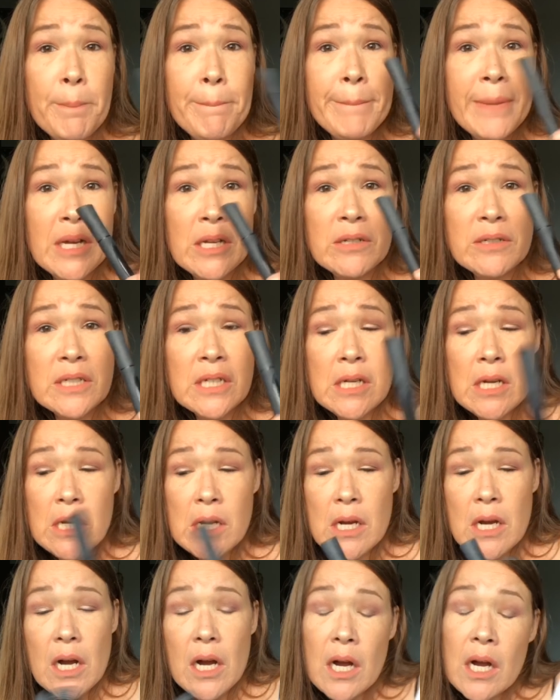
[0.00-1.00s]
but
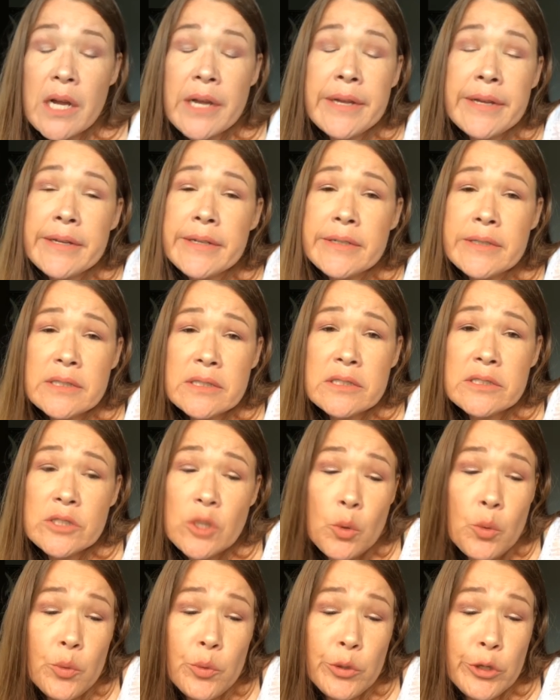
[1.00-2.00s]
I
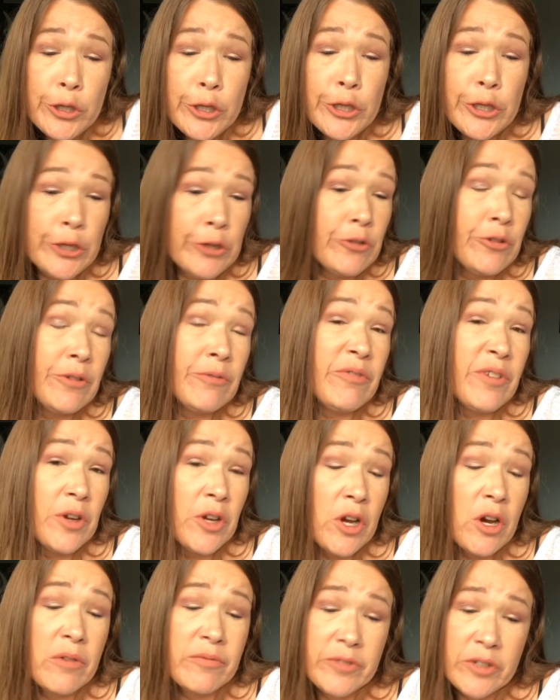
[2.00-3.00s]
don't use it
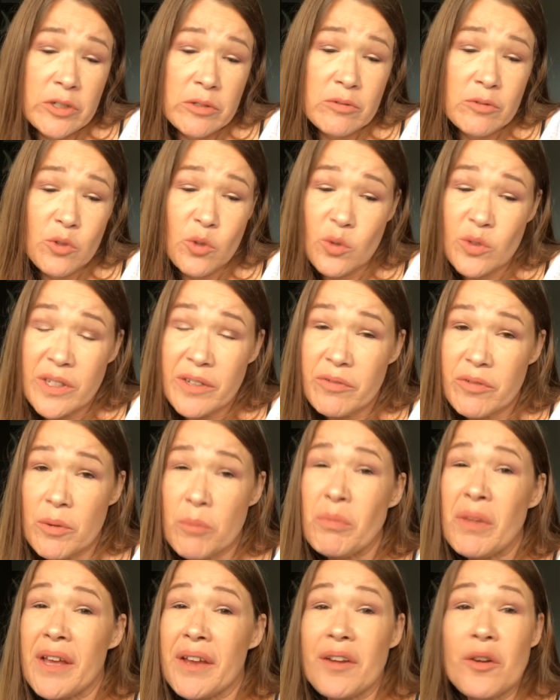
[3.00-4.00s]
very often, only if I'm
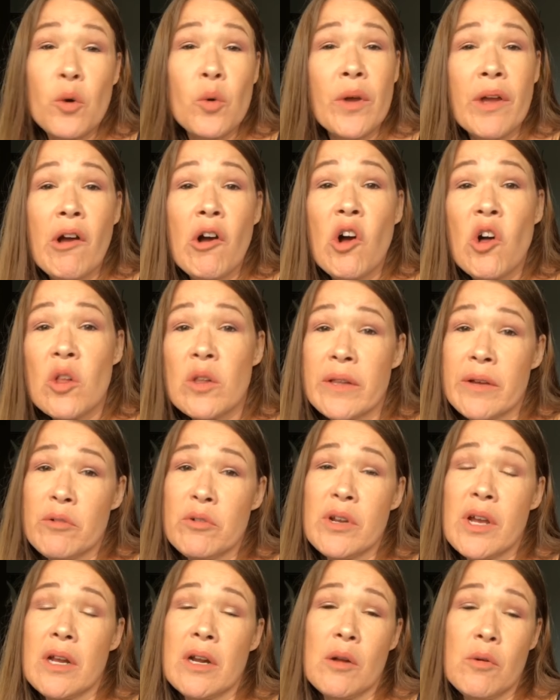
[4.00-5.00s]
like going all
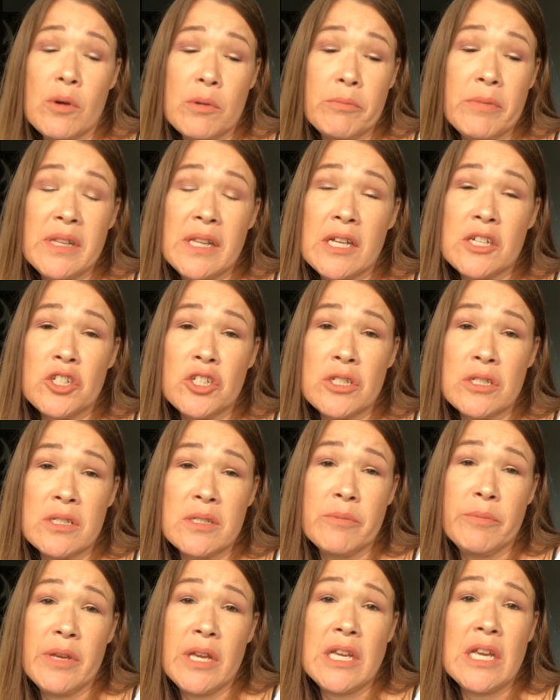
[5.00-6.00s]
out and I want my lashes
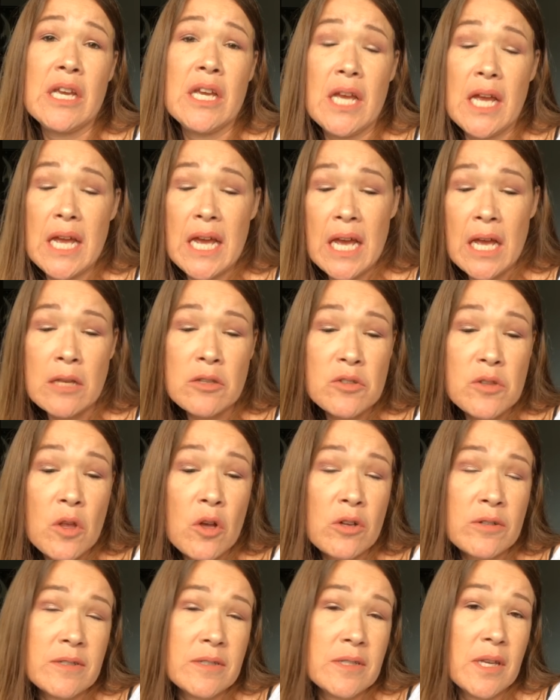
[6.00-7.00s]
to be as
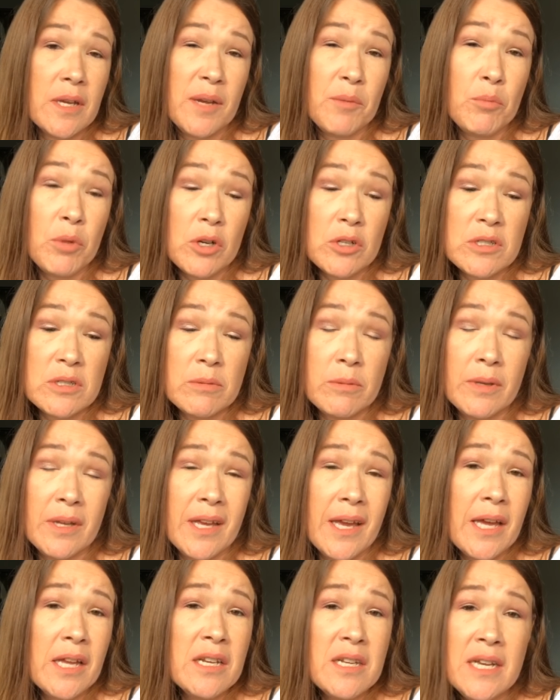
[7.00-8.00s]
long as they can possibly
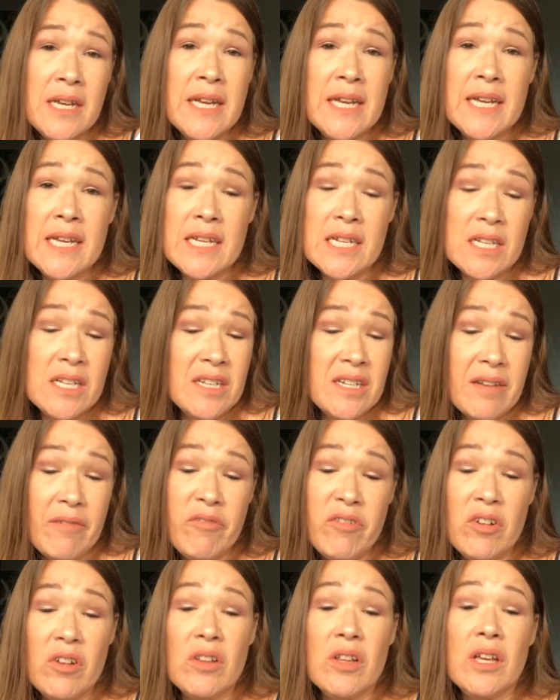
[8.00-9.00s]
get. It
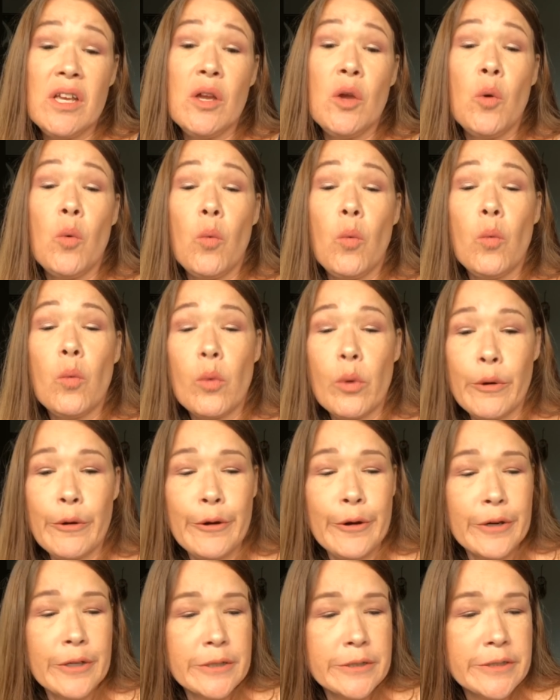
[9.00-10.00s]
definitely
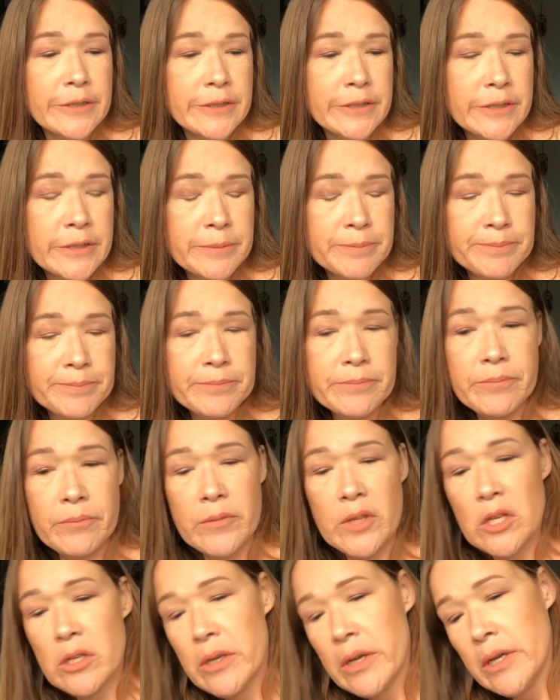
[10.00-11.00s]
works.
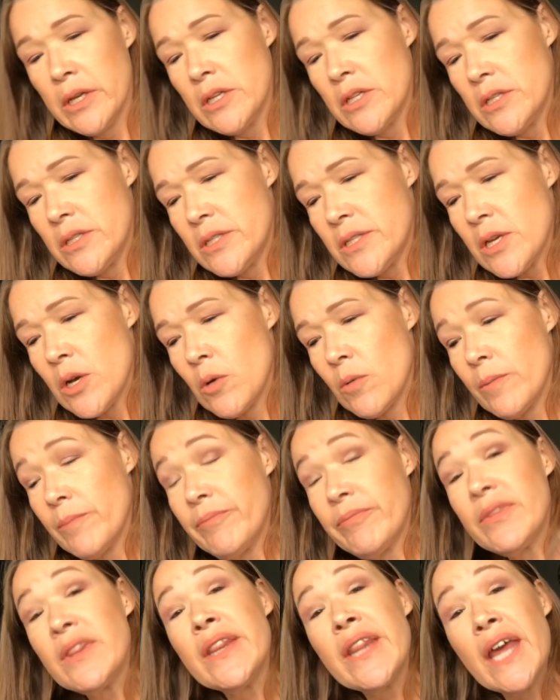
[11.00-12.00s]
So
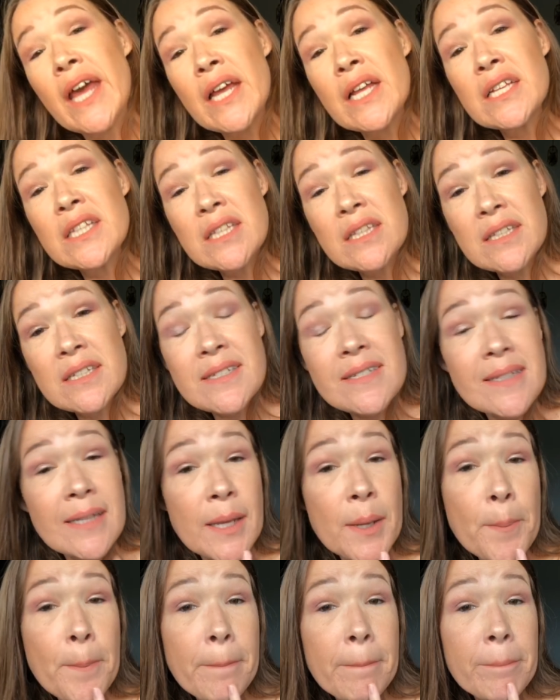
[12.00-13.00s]
then this
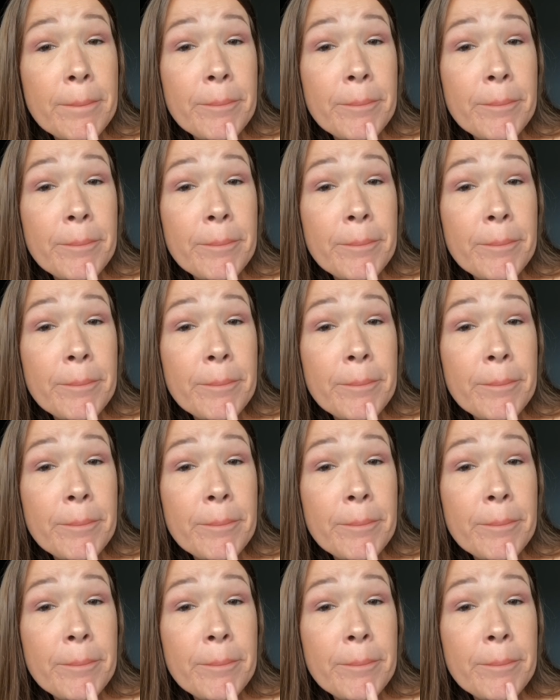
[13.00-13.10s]
lip